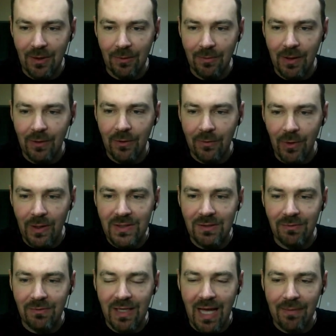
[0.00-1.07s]

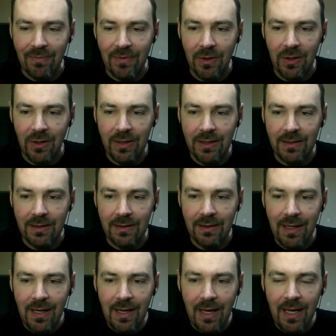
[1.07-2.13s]
aggressively hopped American
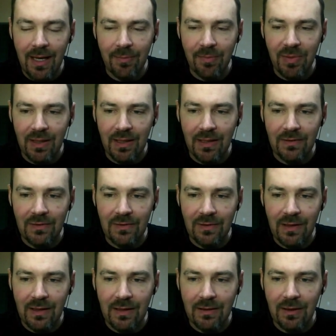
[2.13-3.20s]
IPAs.
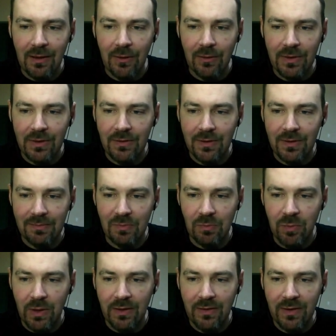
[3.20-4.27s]
I don't know.
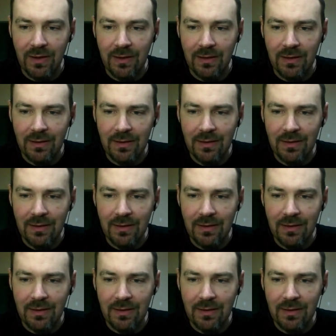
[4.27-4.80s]
What do you think?